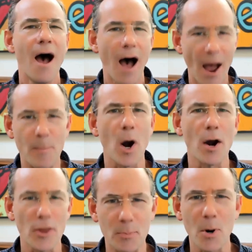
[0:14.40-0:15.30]
I'm
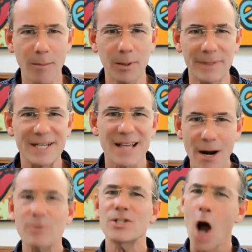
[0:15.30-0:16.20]
part of the problem because I
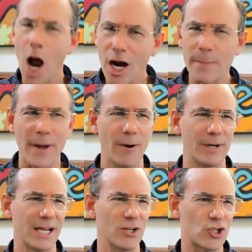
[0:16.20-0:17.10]
don't talk
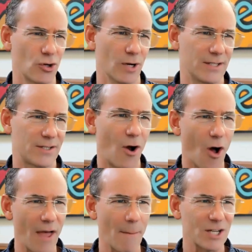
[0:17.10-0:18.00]
about insurance
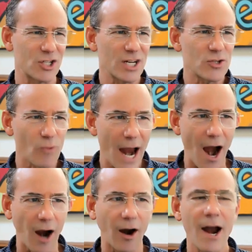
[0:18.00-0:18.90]
all that much. It is
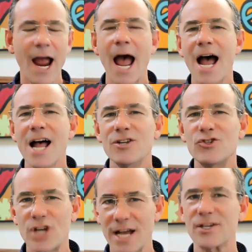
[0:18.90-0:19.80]
rare.
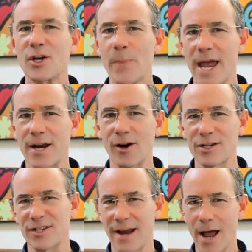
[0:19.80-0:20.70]
Jessica Baker
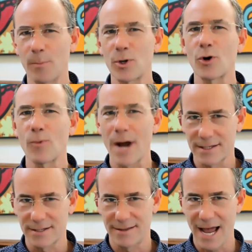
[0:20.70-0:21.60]
is going to help
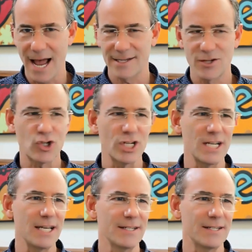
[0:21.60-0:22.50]
correct that.
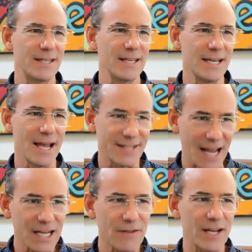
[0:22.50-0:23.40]
She is the
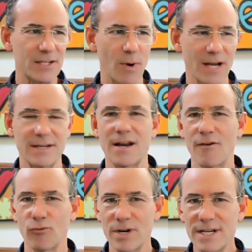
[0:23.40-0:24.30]
executive vice president
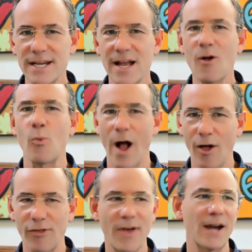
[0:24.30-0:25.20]
of retail
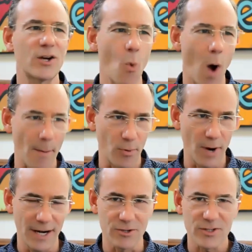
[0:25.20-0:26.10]
wealth at
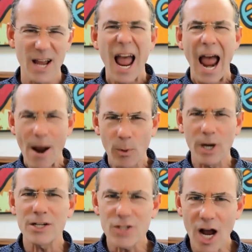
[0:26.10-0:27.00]
Cooperators. And we're
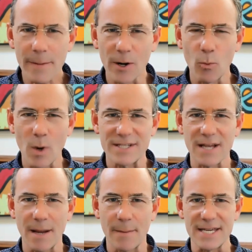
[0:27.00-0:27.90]
going to talk about what
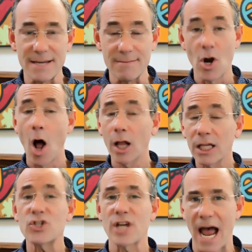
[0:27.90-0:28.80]
some of the
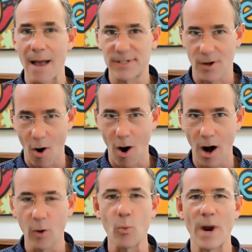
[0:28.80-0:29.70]
knowledge gaps
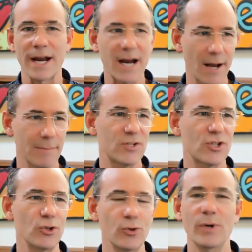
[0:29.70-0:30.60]
are when it comes
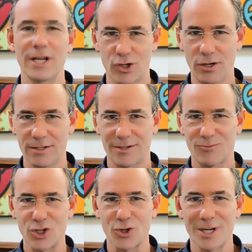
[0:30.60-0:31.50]
to insurance.
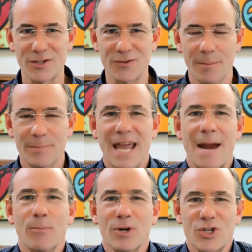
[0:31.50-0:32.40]
She joins us from
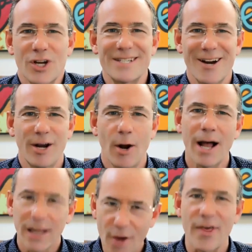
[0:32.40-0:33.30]
Cambridge, Ontario.
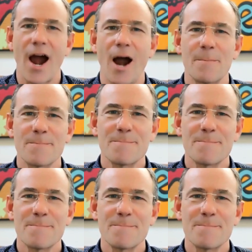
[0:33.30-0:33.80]
Hello there.